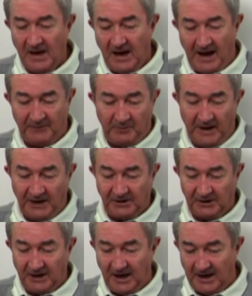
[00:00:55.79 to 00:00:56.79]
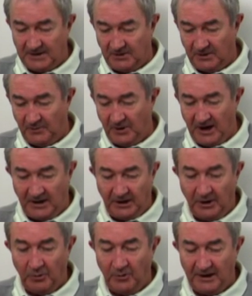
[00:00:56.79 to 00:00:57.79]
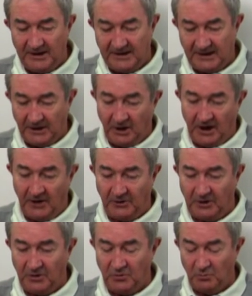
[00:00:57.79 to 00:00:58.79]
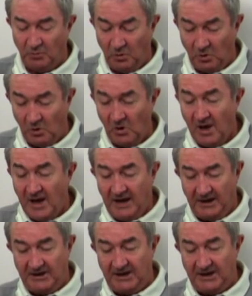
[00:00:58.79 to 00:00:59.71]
After mounting the cask on a bracket he'd already set high on the kitchen wall and